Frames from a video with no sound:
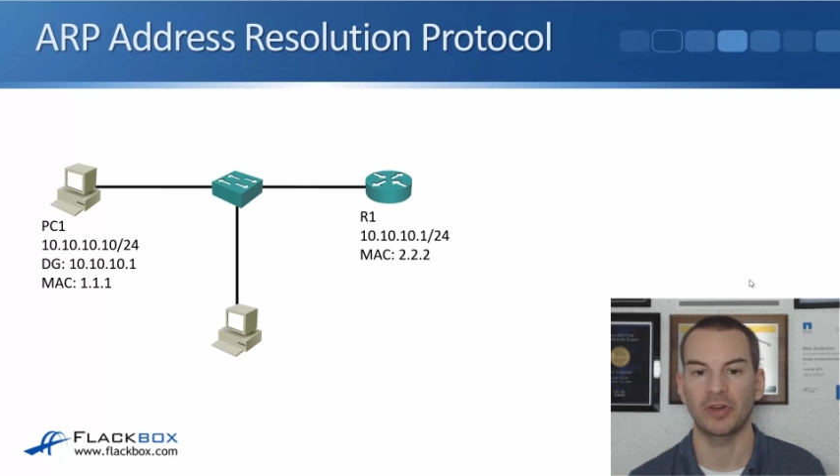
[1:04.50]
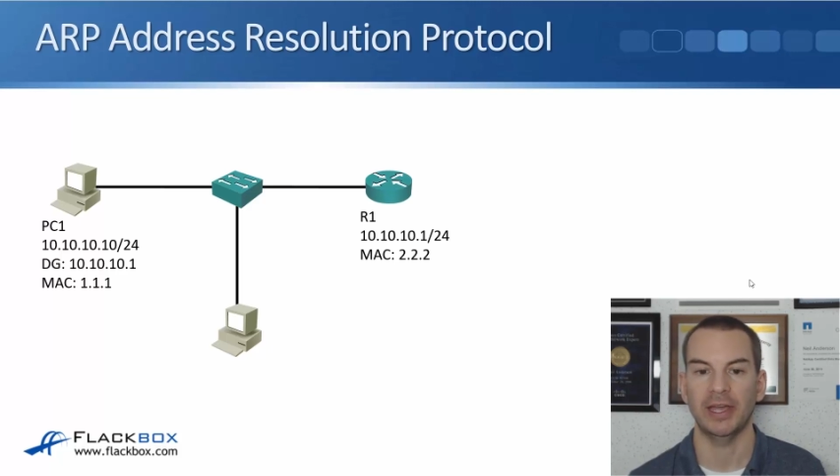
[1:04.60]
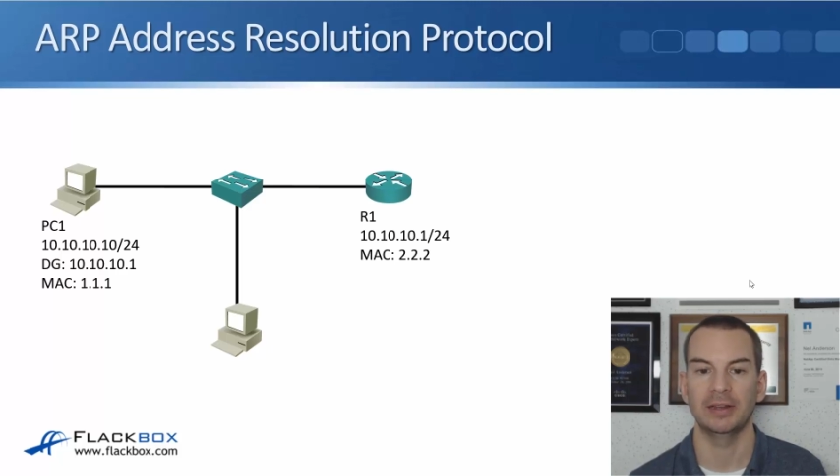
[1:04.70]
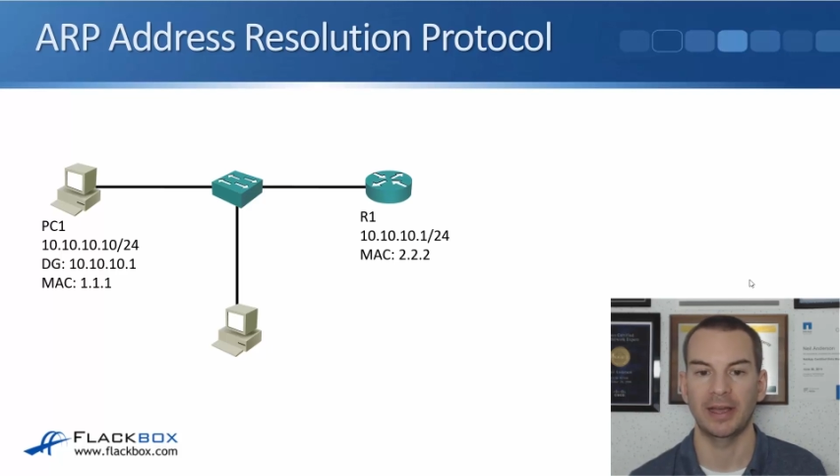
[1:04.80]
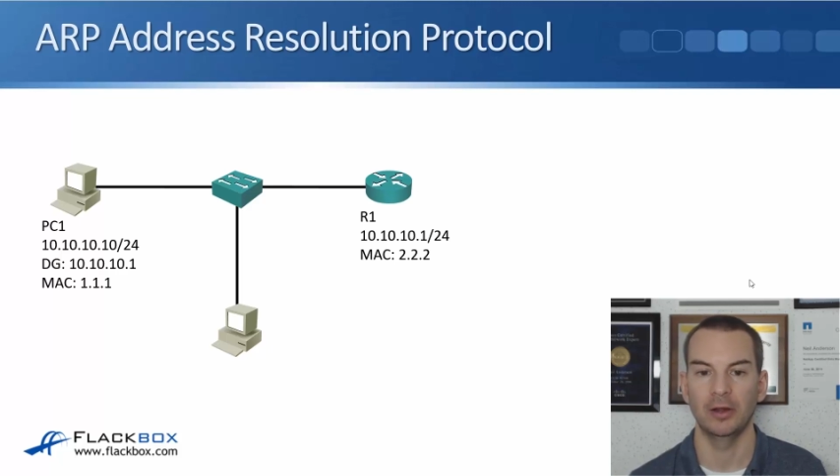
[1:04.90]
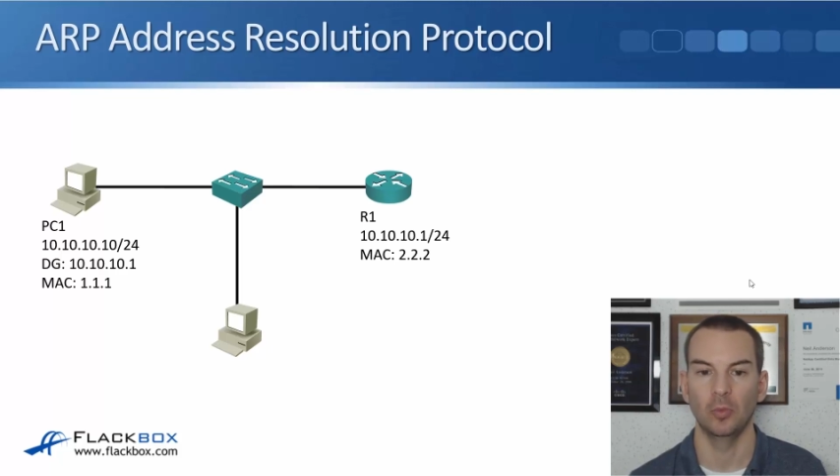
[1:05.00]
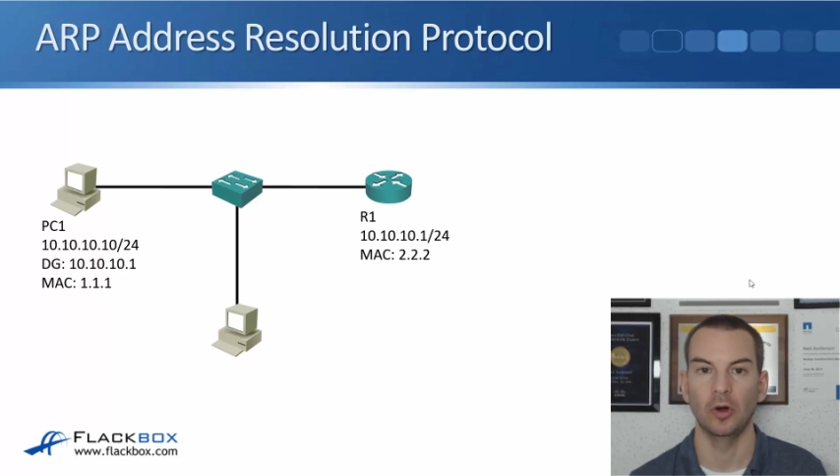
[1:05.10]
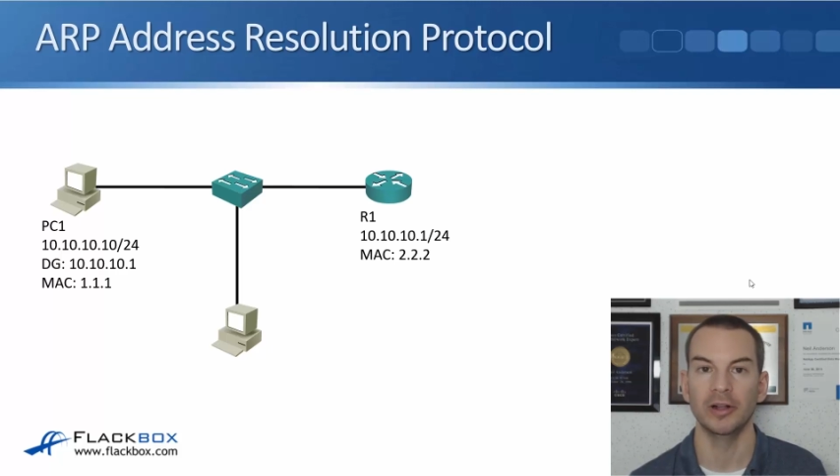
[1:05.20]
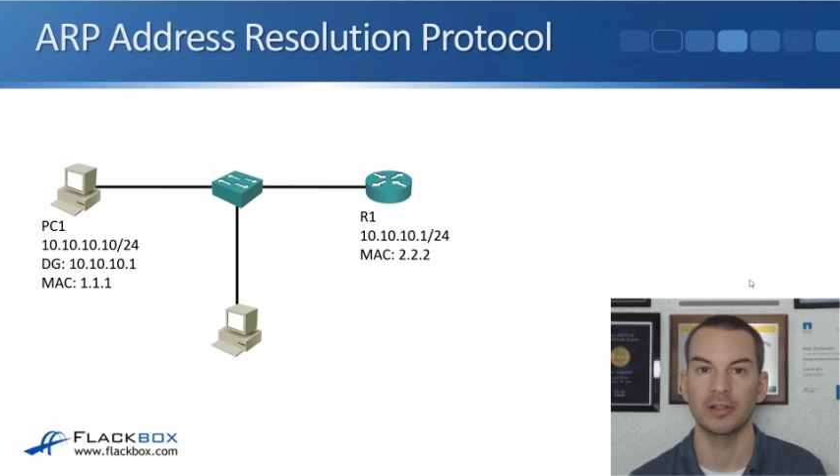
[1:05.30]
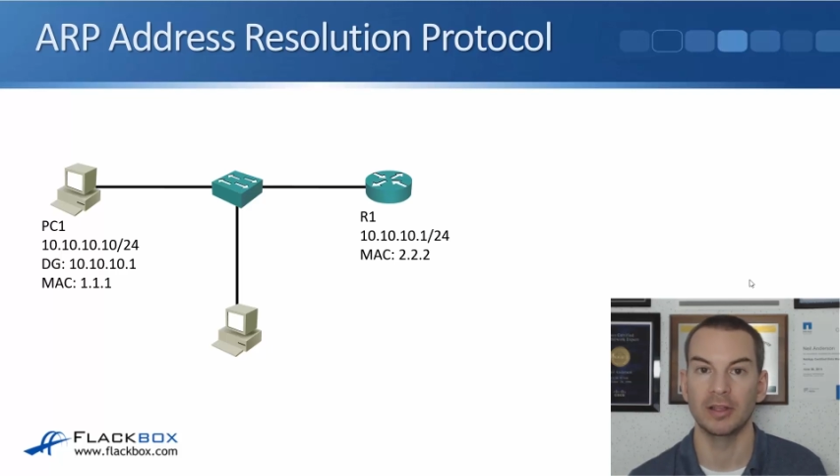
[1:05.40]
to find out
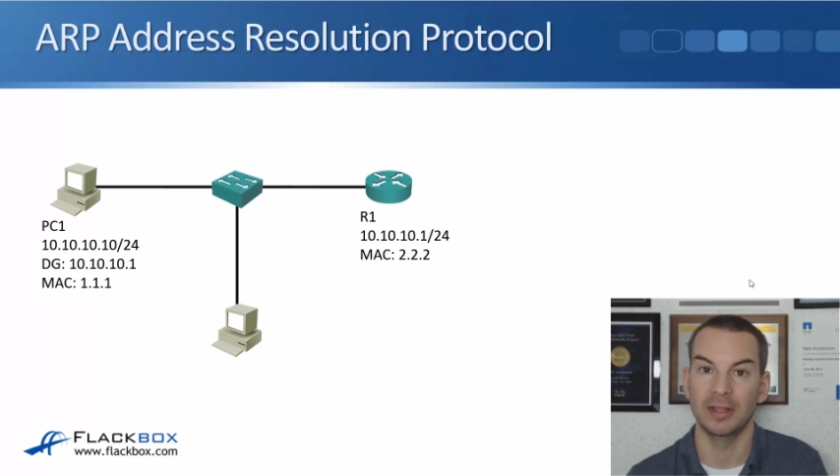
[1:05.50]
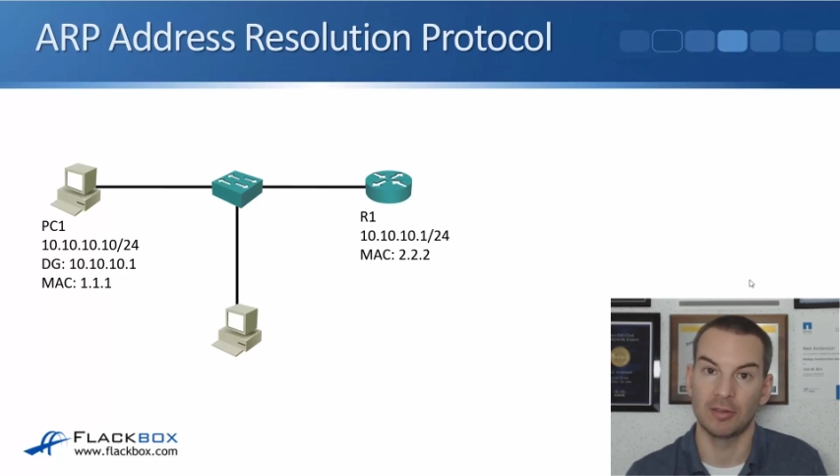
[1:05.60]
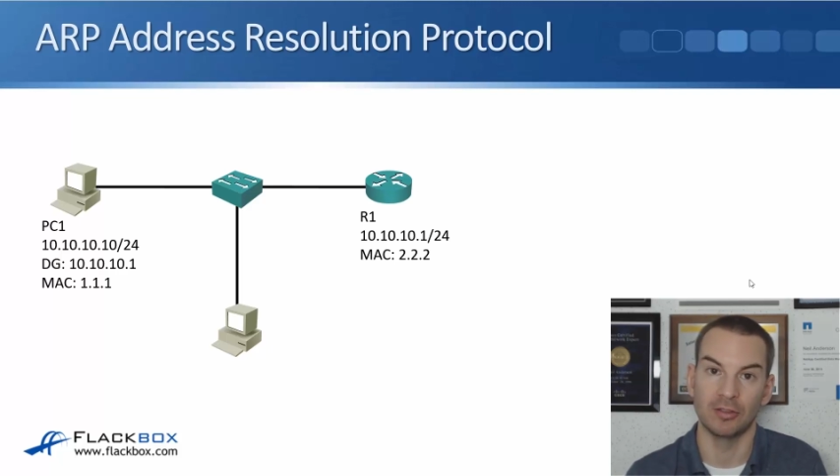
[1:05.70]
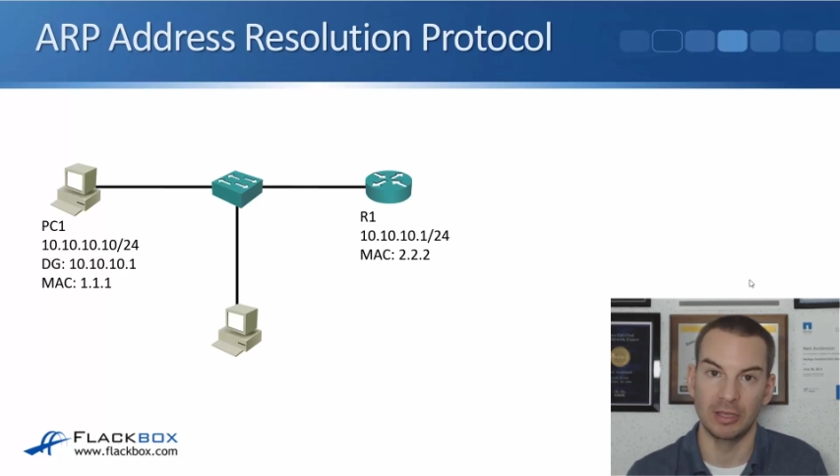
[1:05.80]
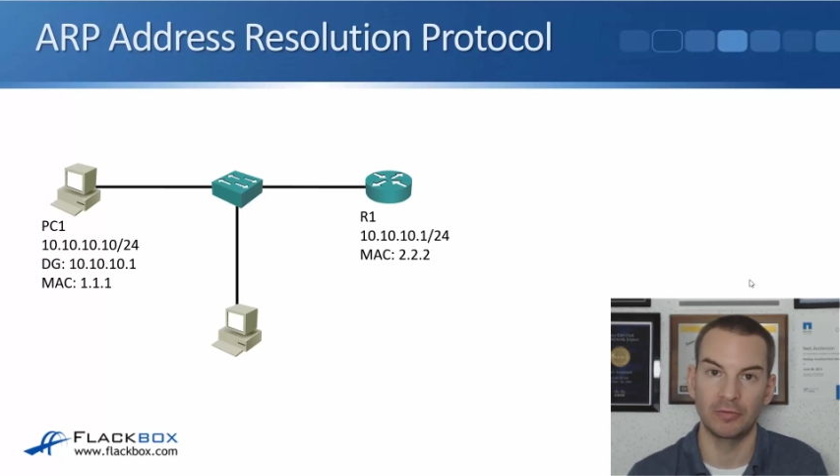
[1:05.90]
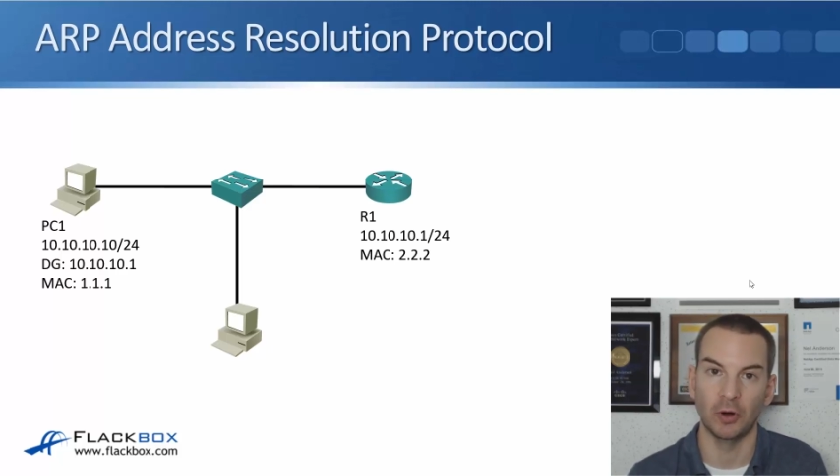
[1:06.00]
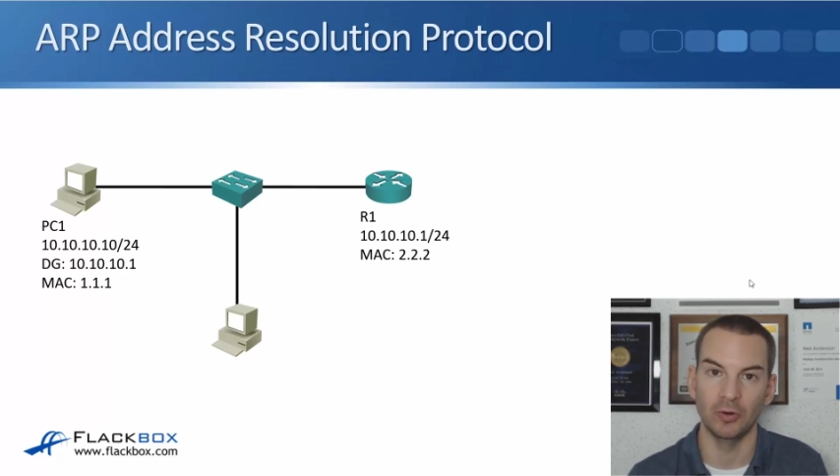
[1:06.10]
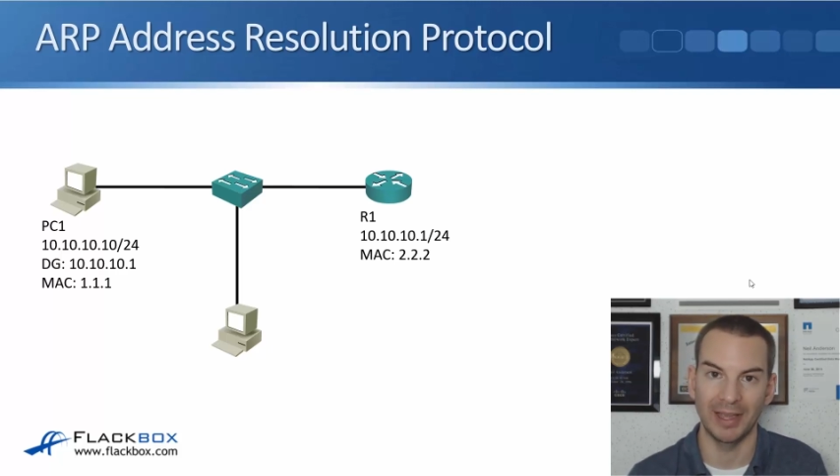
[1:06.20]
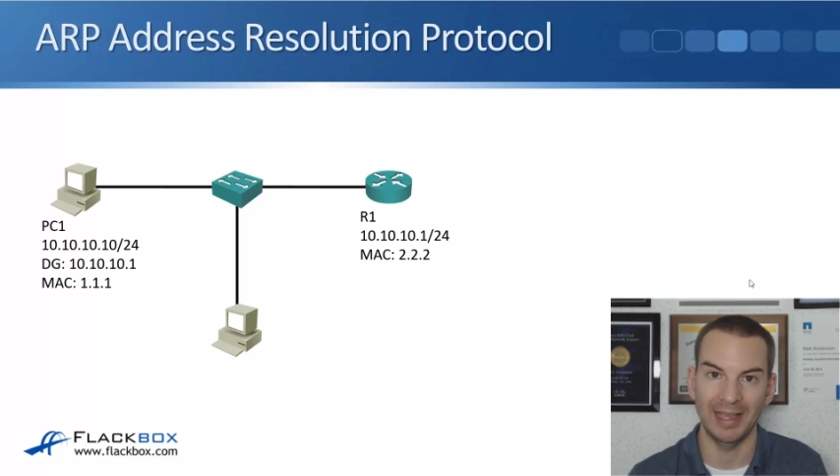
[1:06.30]
what its default